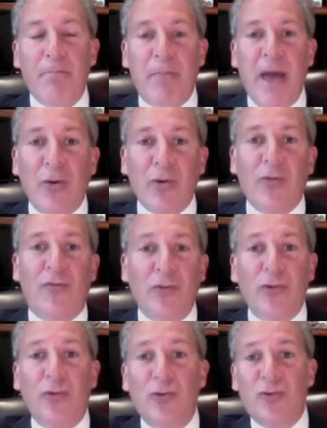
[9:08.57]
better
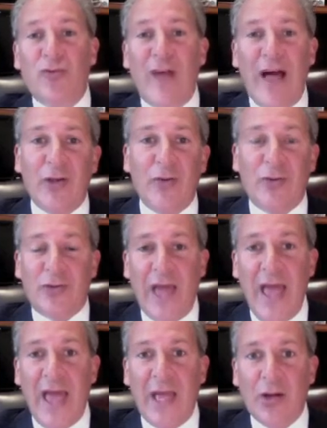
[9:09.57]
if lose value
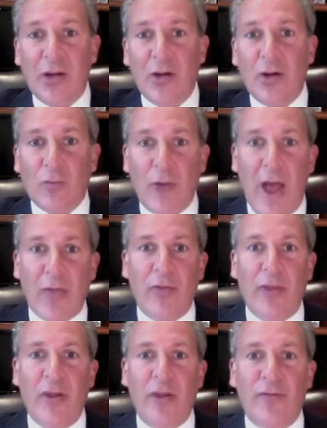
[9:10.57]
today rather
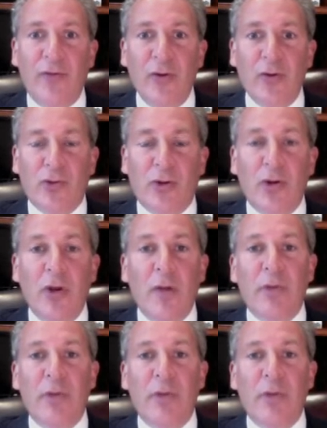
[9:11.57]
than in the future,